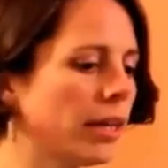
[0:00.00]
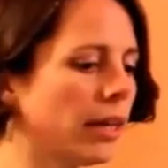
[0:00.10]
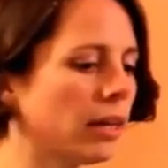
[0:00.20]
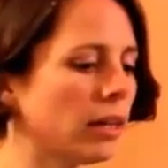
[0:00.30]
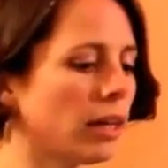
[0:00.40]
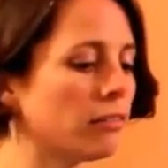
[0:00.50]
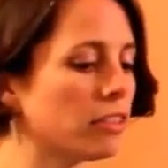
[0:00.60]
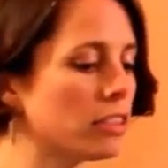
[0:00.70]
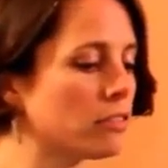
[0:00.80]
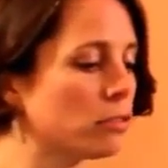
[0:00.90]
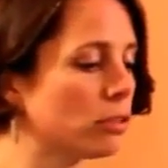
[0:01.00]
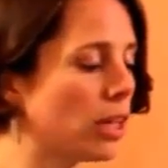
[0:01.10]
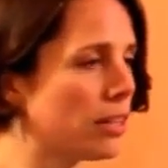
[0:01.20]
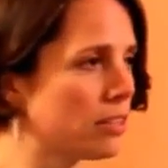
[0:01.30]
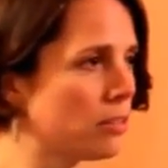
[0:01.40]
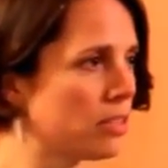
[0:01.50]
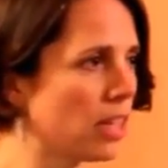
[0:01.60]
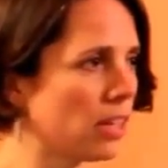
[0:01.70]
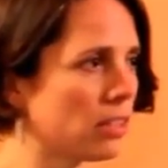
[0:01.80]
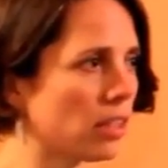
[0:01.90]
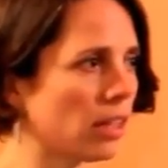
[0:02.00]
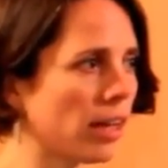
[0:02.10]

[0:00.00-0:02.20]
Yeah, and first of all, as you said,